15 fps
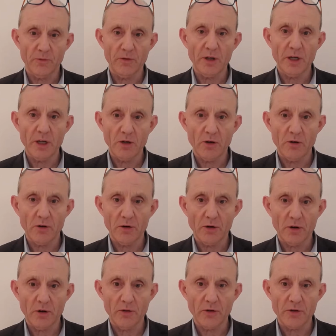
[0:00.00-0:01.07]
feeding on
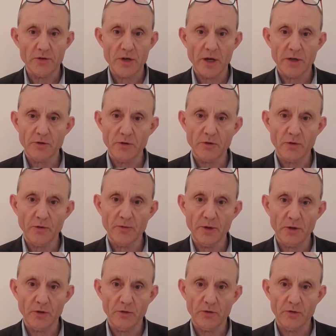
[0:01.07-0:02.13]
others, heterotrophic
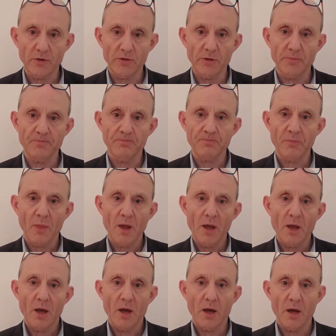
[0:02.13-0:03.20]
nutrition.
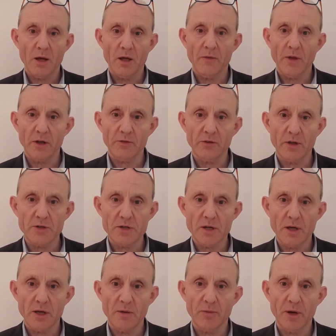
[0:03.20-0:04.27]
And that
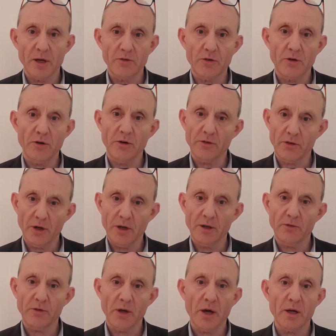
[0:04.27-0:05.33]
essentially applies to
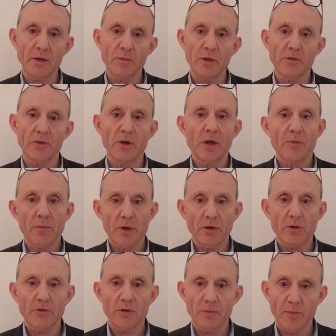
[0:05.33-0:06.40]
ourselves, animals, but
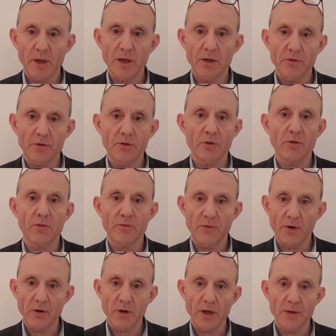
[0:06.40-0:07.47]
also applies to
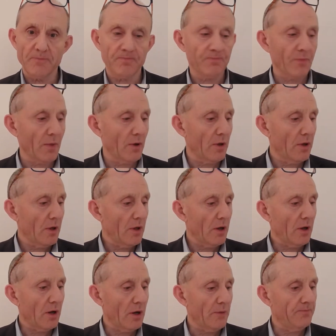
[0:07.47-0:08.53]
fungi.
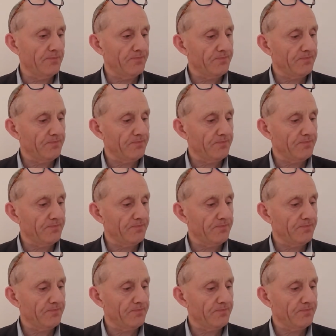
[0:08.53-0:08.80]
Um,